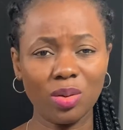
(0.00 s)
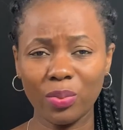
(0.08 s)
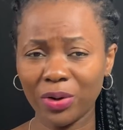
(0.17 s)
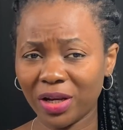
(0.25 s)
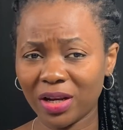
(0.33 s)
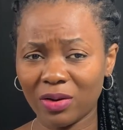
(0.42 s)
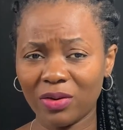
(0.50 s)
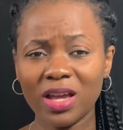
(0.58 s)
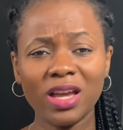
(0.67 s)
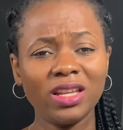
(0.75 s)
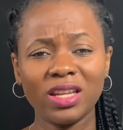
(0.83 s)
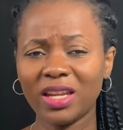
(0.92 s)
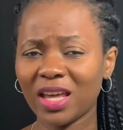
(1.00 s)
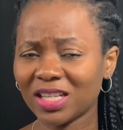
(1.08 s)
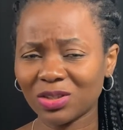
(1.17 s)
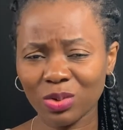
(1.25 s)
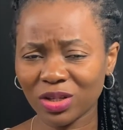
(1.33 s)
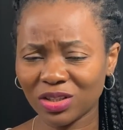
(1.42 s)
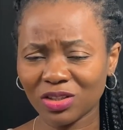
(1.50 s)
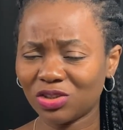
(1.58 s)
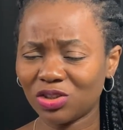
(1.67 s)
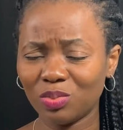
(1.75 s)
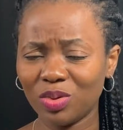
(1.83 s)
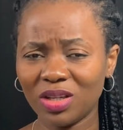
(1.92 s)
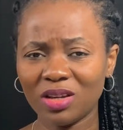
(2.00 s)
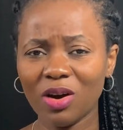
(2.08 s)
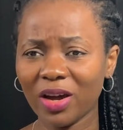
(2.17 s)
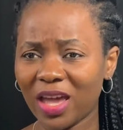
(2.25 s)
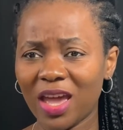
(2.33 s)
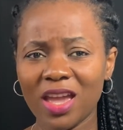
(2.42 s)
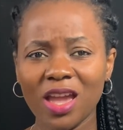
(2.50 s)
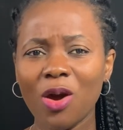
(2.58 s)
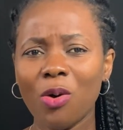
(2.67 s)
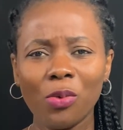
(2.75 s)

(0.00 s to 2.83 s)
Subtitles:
Put it down. The next question should be, okay,